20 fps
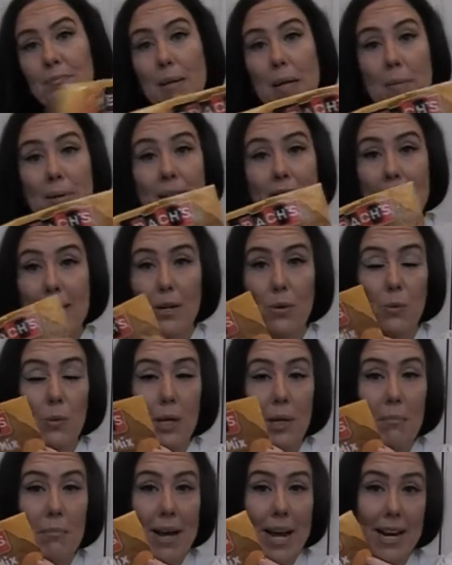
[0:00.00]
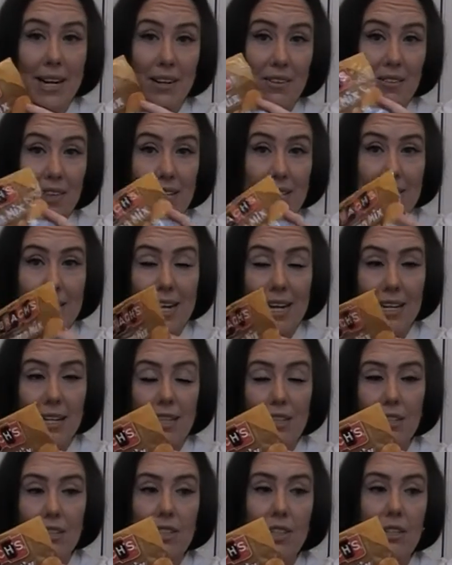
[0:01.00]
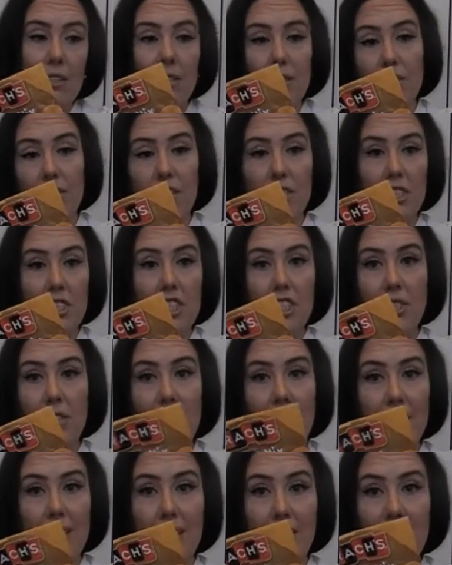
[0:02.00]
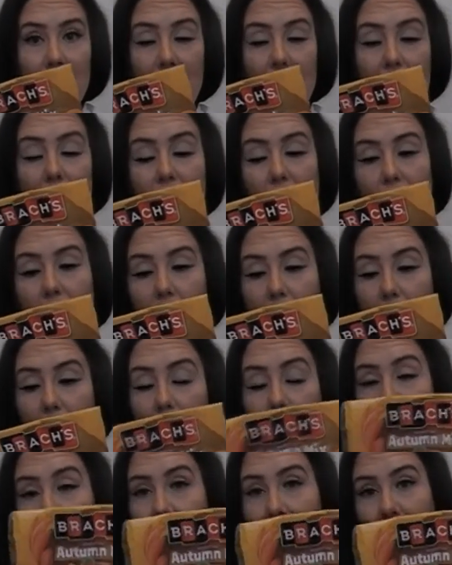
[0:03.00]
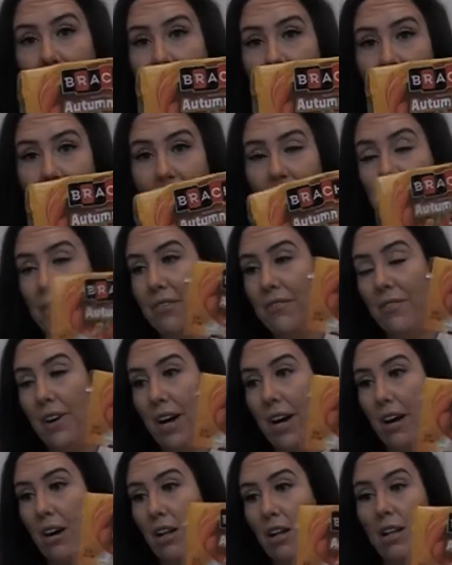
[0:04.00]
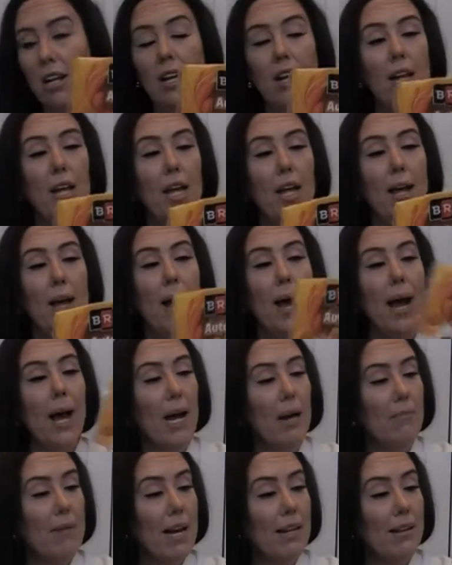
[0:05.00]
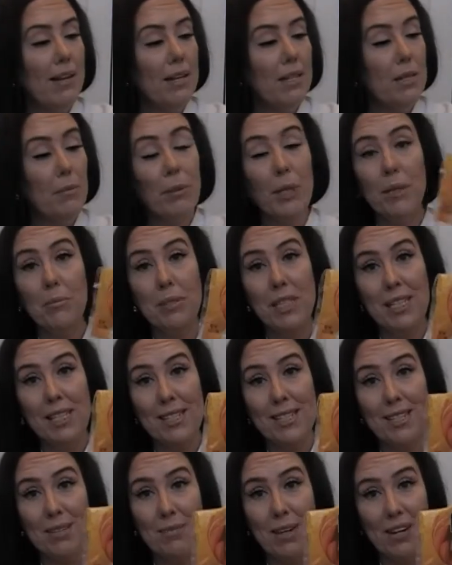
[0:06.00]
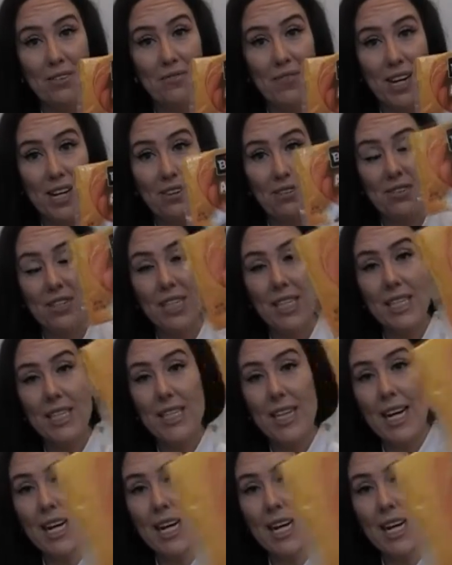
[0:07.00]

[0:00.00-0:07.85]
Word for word: maybe like one bag of this I can do like every, I do like a bag of this every fall. Um, I like, the pumpkins are my favorites